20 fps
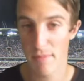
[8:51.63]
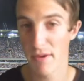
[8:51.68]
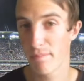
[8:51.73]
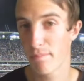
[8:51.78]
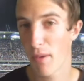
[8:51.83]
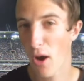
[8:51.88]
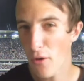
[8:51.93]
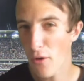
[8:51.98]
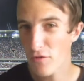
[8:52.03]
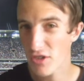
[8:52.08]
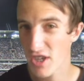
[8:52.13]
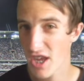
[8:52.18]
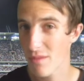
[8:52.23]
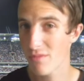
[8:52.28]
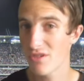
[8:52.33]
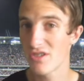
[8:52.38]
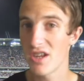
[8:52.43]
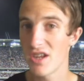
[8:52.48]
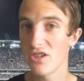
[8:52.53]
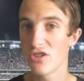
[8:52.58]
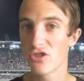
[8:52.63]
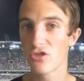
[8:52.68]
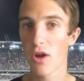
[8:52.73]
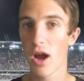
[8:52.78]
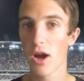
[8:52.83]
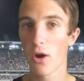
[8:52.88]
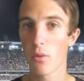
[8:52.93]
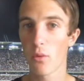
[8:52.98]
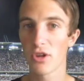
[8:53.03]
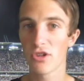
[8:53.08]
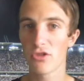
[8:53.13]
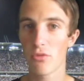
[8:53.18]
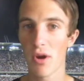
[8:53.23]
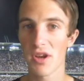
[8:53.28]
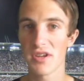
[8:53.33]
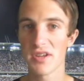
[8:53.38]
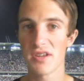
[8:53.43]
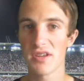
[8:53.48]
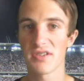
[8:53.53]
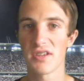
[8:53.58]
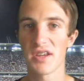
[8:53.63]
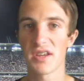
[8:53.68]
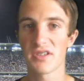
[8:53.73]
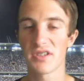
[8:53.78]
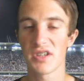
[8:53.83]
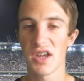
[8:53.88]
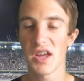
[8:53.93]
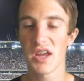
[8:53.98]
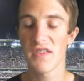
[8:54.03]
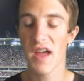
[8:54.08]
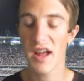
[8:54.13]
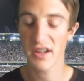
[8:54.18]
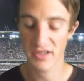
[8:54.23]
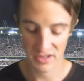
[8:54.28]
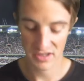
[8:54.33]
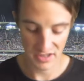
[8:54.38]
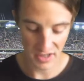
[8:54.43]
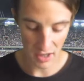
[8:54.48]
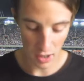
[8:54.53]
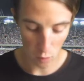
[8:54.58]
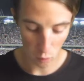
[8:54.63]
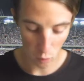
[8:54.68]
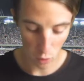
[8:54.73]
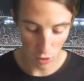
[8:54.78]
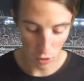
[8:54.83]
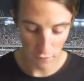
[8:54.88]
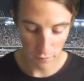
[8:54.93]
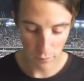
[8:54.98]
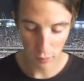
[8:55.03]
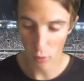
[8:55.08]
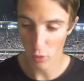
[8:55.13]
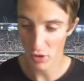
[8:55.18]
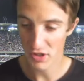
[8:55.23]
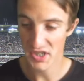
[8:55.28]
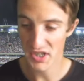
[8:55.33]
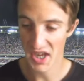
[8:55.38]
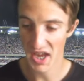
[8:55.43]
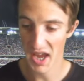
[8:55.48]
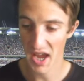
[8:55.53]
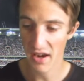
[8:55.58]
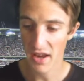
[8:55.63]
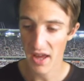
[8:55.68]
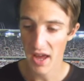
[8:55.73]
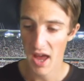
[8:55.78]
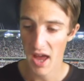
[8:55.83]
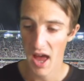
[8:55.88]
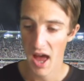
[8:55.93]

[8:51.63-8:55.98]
But both teams did struggle in 2016. That's worth pointing out.